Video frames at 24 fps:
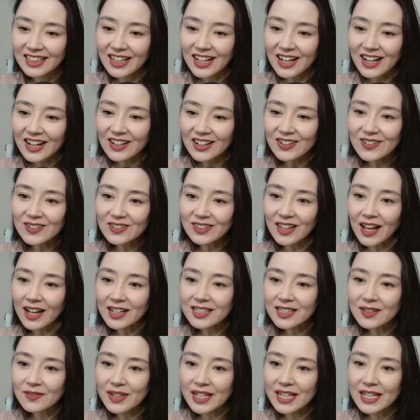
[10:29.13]
Oh, lots
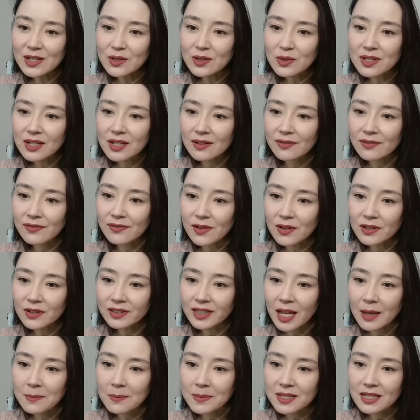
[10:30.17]
of interesting full
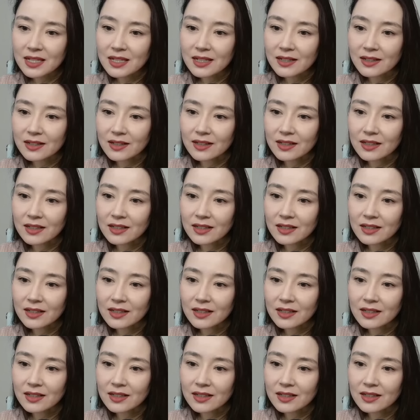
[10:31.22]
names here.